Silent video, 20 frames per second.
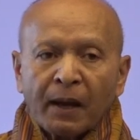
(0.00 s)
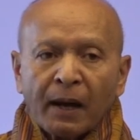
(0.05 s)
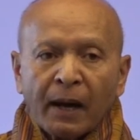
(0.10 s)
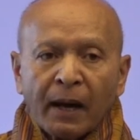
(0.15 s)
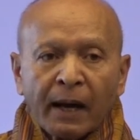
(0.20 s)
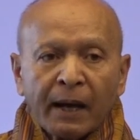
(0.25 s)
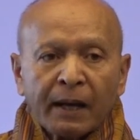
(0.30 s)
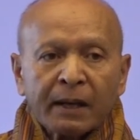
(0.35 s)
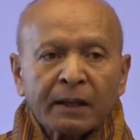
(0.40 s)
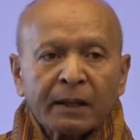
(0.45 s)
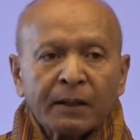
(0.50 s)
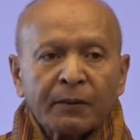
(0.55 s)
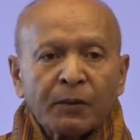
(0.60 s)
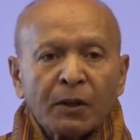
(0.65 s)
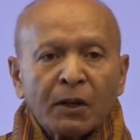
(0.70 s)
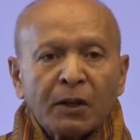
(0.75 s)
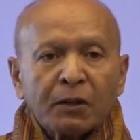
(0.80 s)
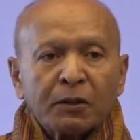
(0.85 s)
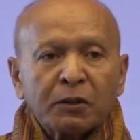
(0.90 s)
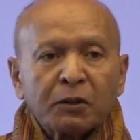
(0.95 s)
And
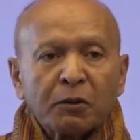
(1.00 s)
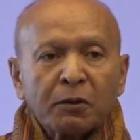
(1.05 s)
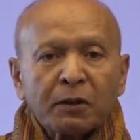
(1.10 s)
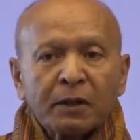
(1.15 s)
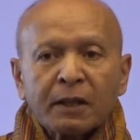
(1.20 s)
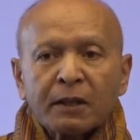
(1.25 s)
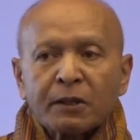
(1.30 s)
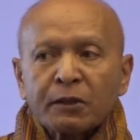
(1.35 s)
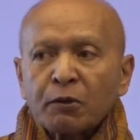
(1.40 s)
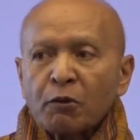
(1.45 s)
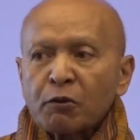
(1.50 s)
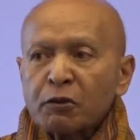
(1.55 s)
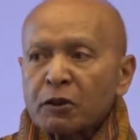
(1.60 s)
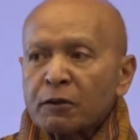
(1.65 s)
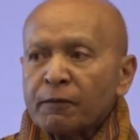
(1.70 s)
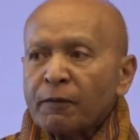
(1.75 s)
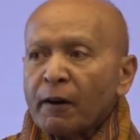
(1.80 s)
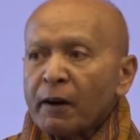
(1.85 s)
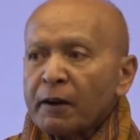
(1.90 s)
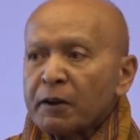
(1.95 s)
during the Social
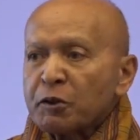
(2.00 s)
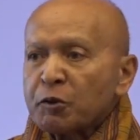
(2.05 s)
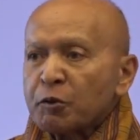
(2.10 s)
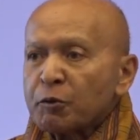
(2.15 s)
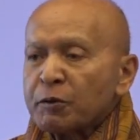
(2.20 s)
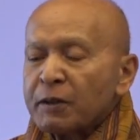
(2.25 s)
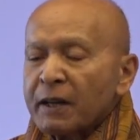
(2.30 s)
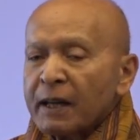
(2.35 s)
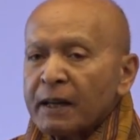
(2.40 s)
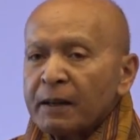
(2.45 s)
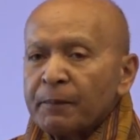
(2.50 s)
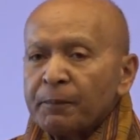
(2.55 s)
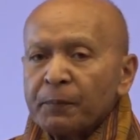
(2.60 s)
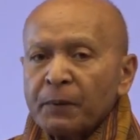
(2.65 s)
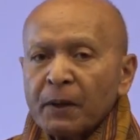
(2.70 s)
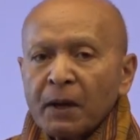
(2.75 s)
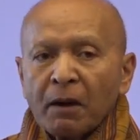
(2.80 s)
Forestry Day,